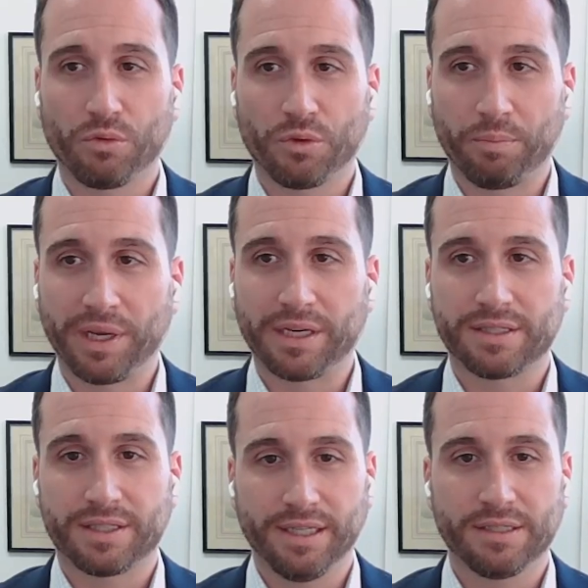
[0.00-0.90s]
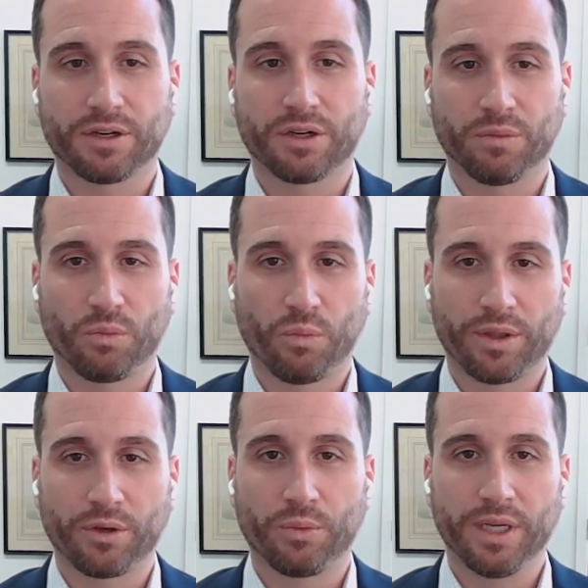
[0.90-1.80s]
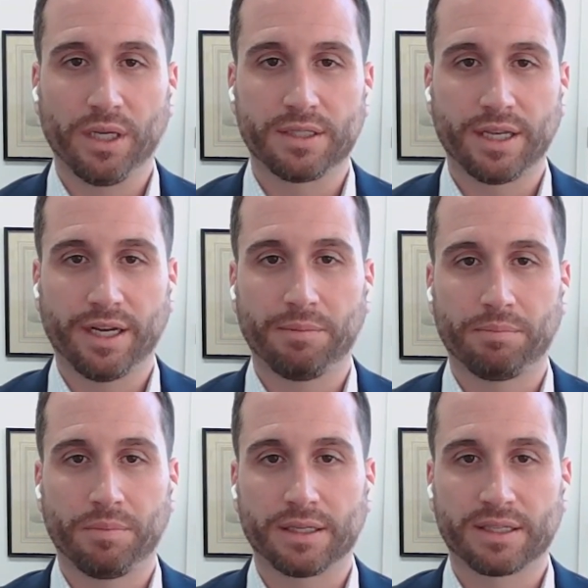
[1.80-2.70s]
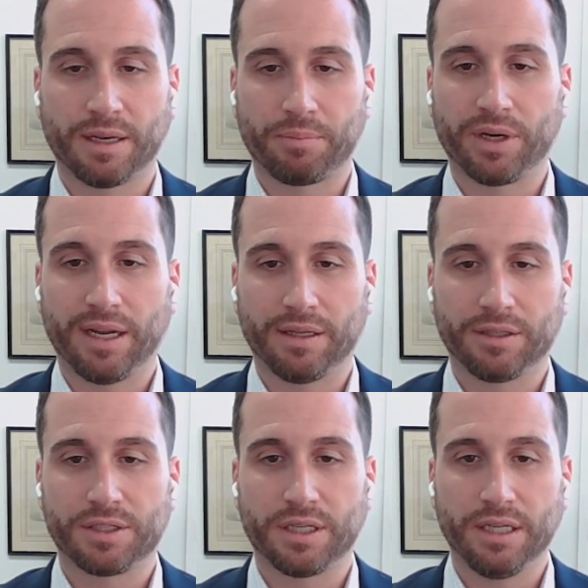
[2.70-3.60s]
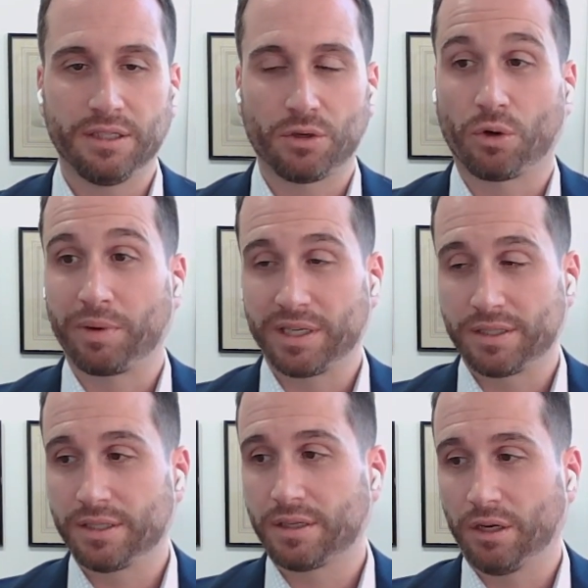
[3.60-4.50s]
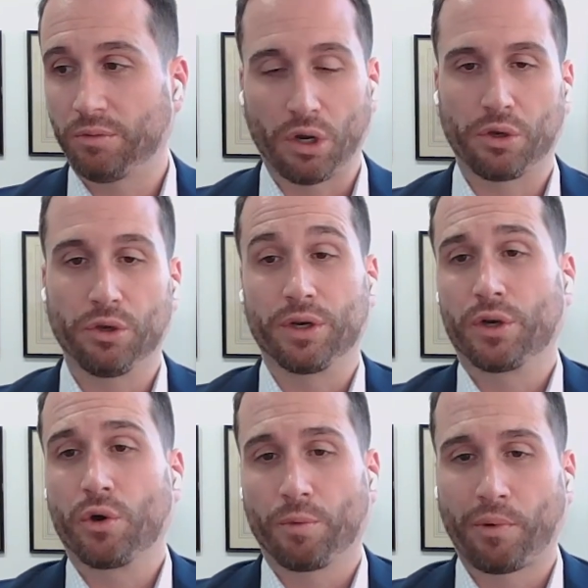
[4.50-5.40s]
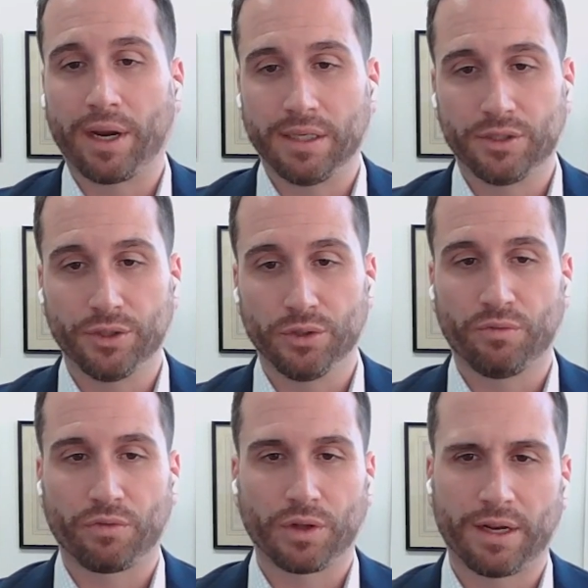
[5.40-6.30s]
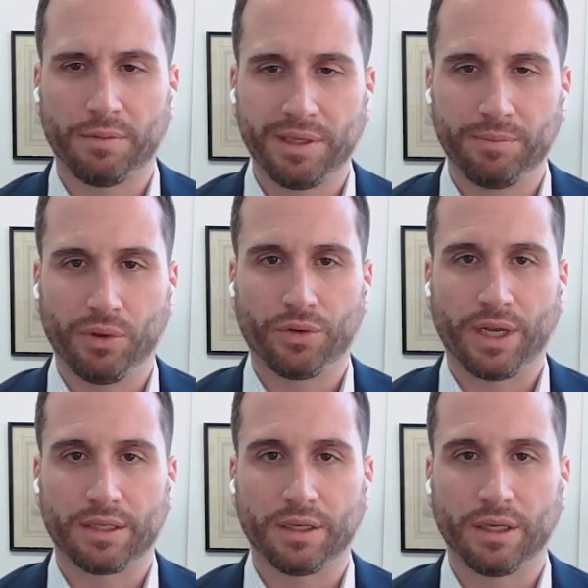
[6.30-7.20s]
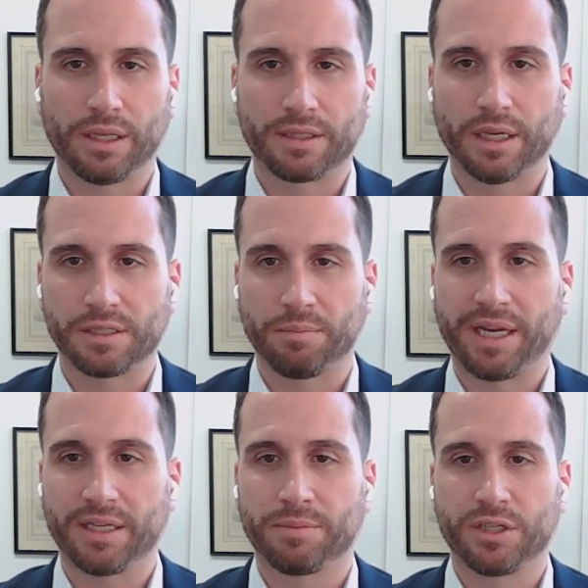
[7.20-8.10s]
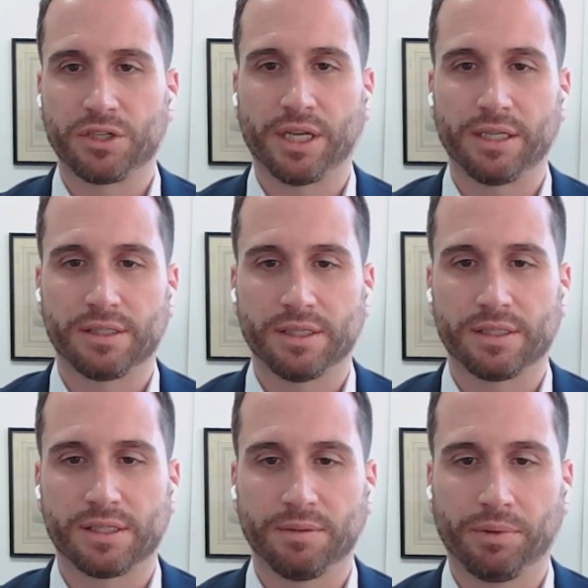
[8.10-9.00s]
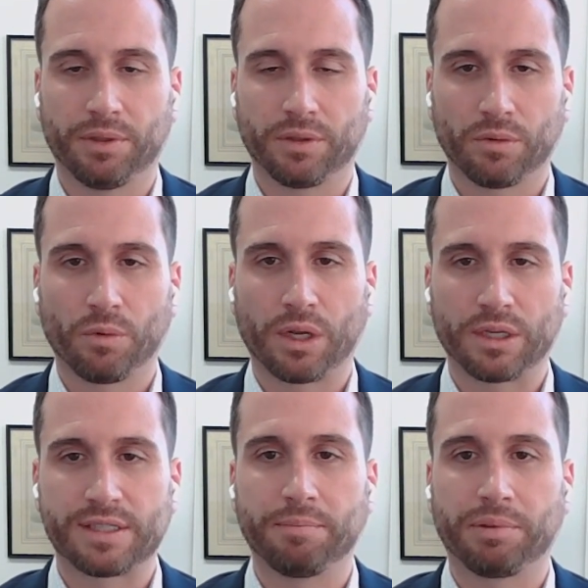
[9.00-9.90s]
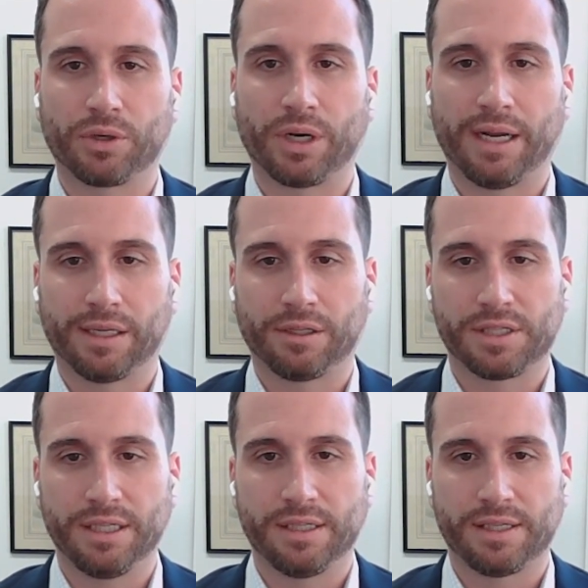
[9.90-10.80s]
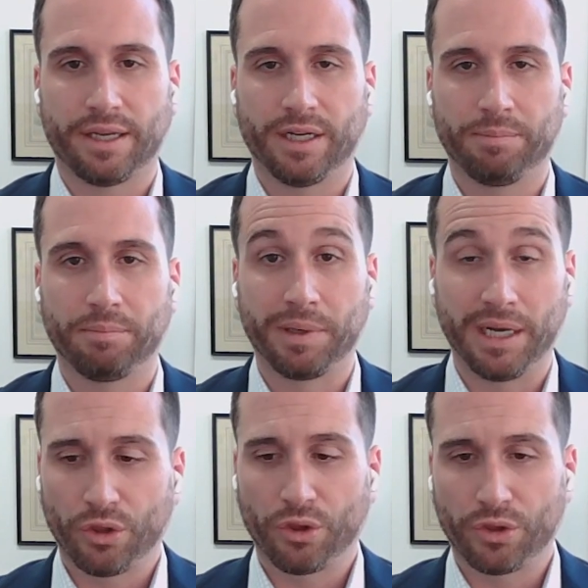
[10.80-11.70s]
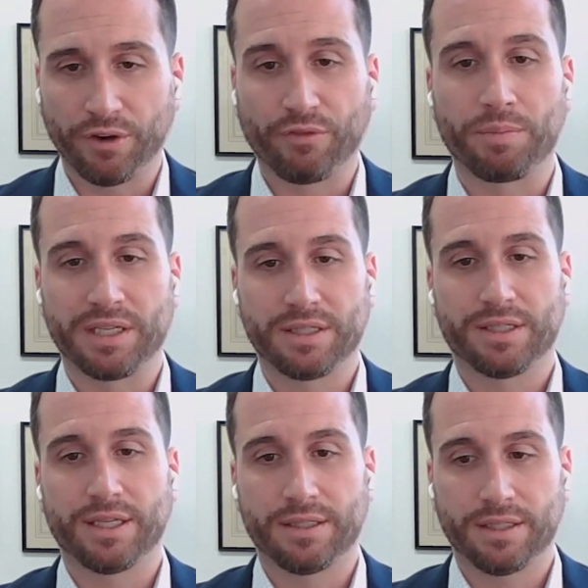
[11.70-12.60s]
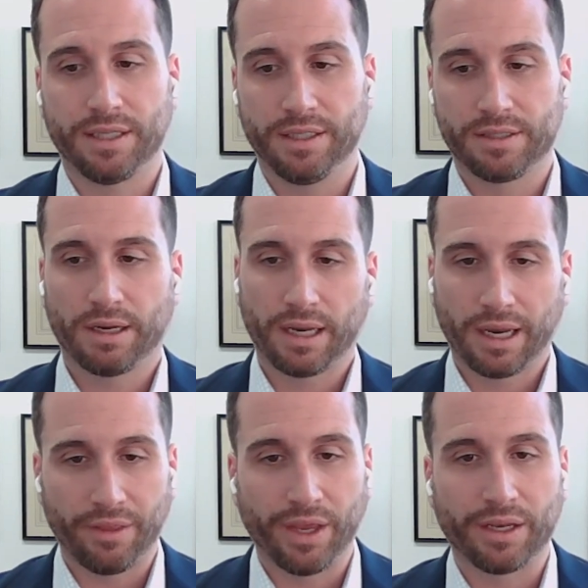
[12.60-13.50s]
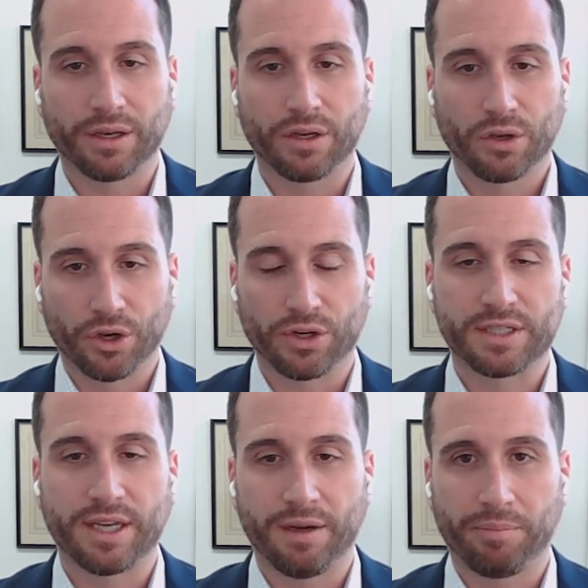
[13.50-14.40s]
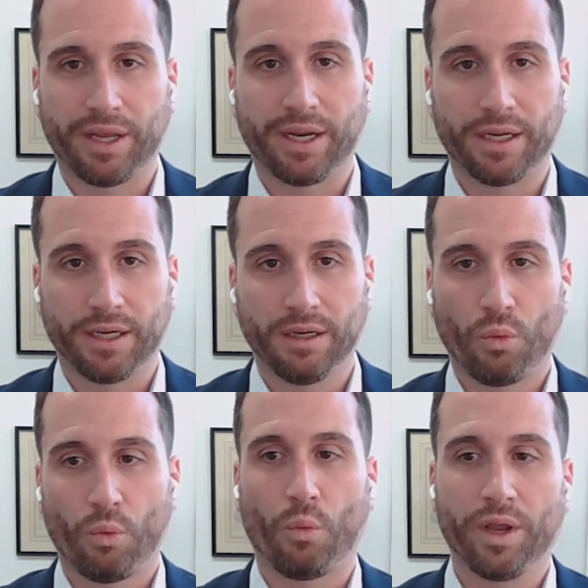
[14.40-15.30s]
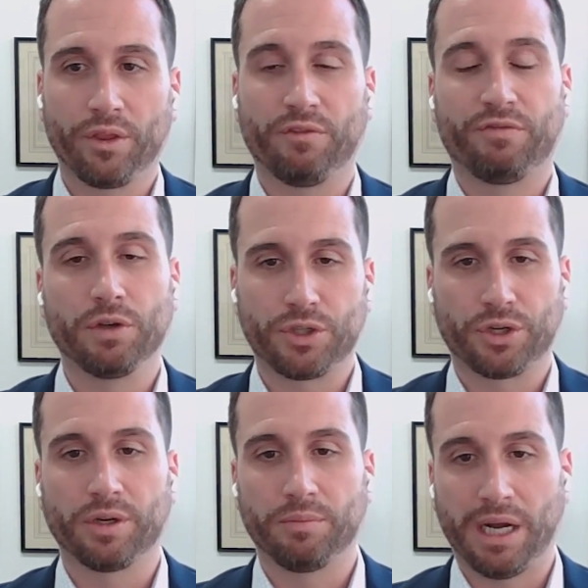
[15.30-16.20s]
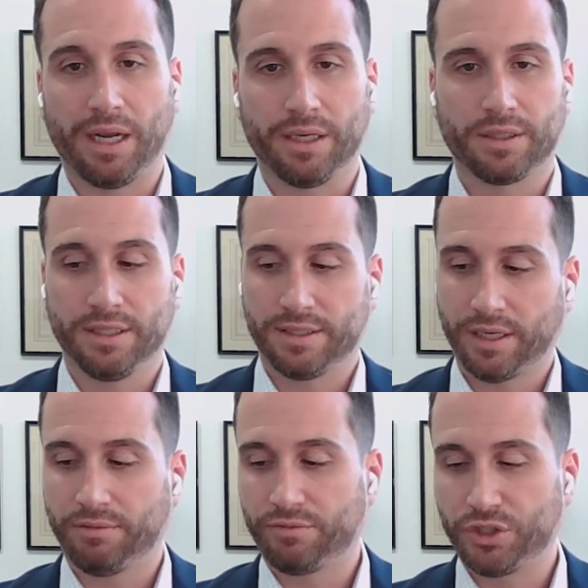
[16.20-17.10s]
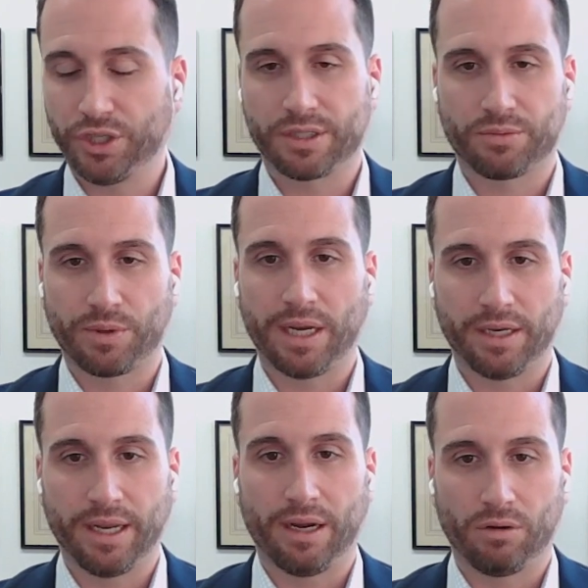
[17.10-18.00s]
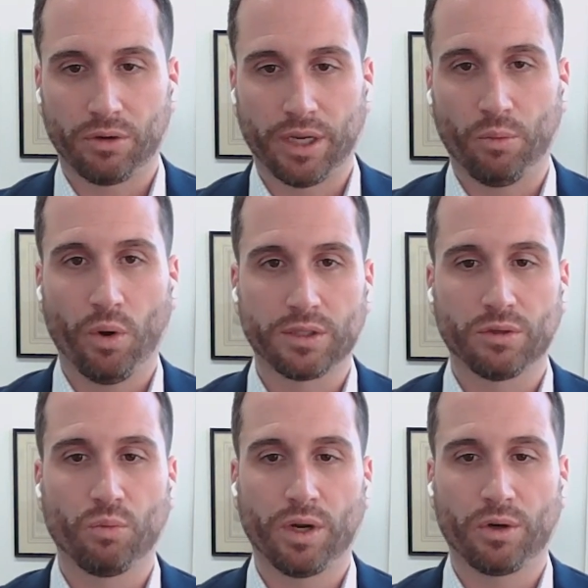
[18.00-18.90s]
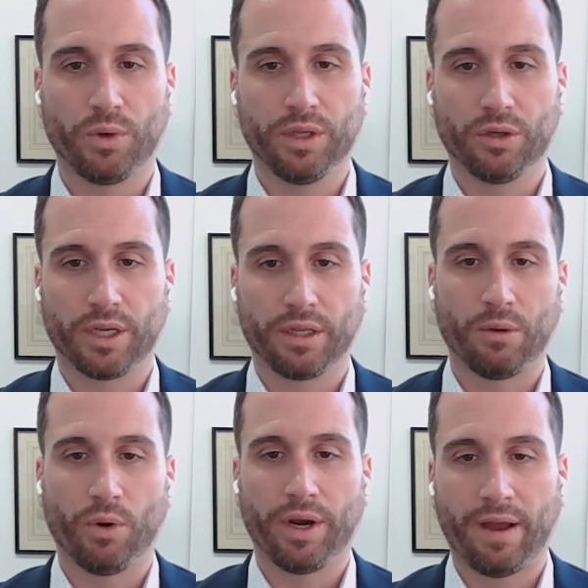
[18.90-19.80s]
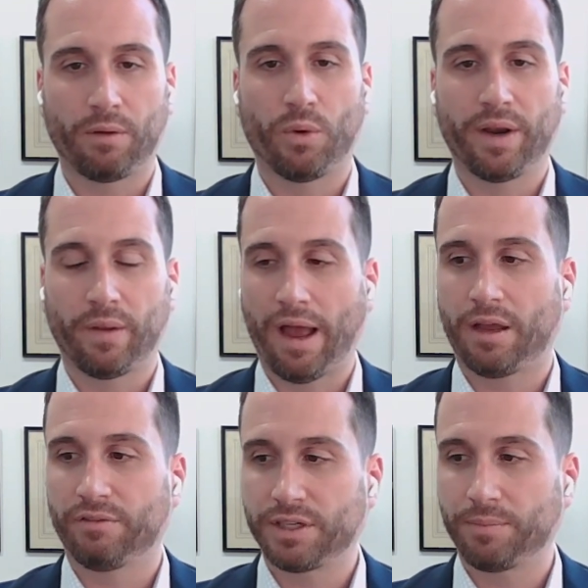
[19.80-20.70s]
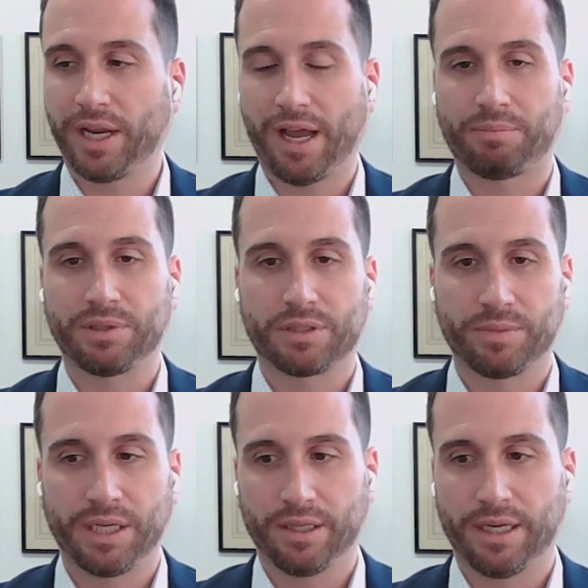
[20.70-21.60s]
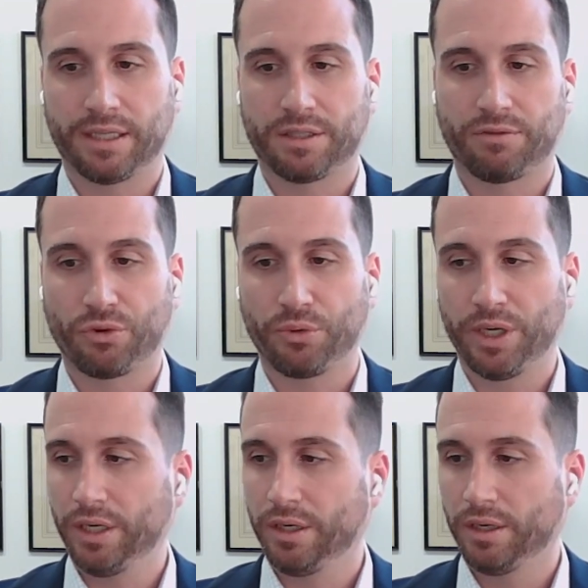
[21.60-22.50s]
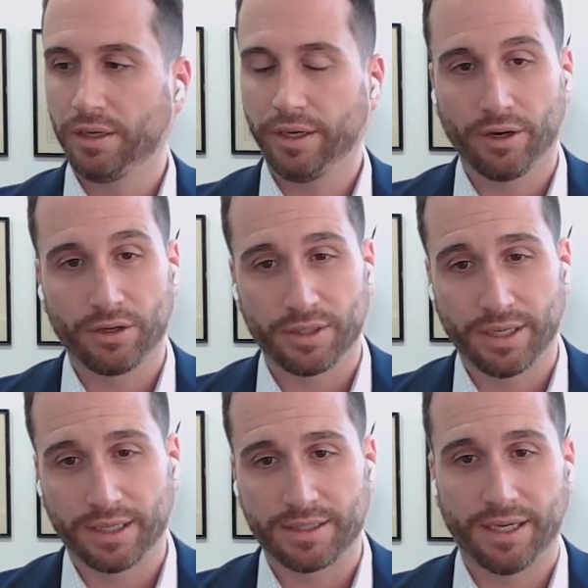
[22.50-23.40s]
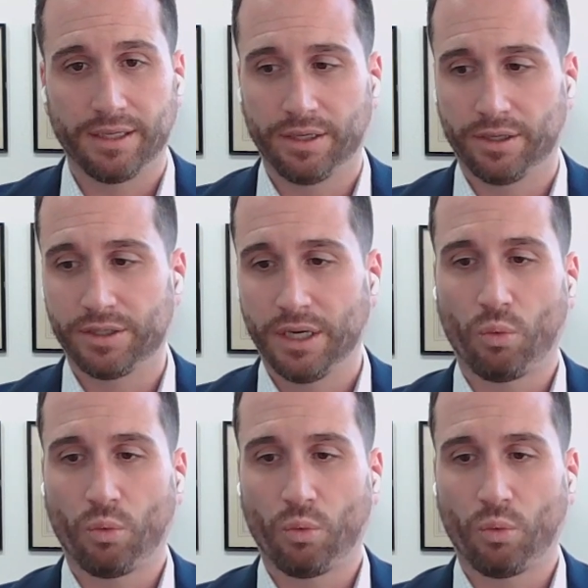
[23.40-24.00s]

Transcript: The biggest things are whether we set up separate LLCs or business, you can incorporate too. For a lot of people that it doesn't make as much sense as a simpler LLC setup, but different business entities, and then your estate planning with the future in mind instead of just right now. Okay, what are we looking at? What if something happens to me in the next 3 years, in the next 10 years?